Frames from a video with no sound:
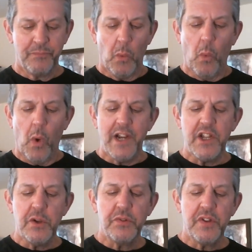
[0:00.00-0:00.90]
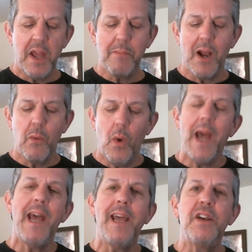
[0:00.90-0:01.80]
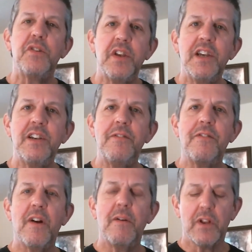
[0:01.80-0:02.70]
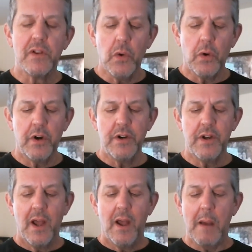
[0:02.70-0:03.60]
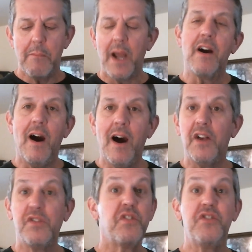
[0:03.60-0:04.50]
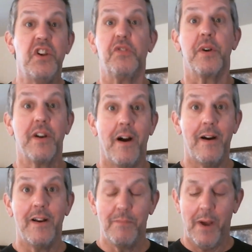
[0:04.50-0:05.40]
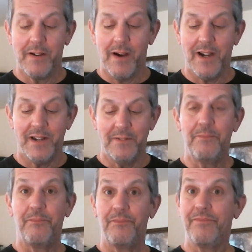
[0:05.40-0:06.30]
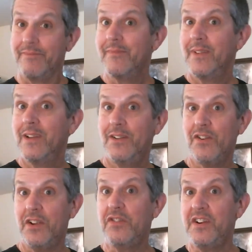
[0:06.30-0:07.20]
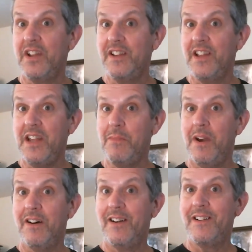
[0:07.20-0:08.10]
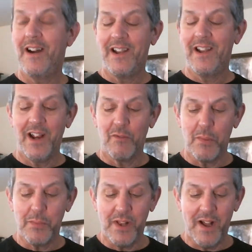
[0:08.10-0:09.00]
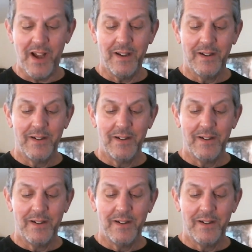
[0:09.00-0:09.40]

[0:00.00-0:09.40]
Why do you say, 'My way is hidden from the Lord, and my cause is disregarded by God?'" It's like sending the email and not getting a reply.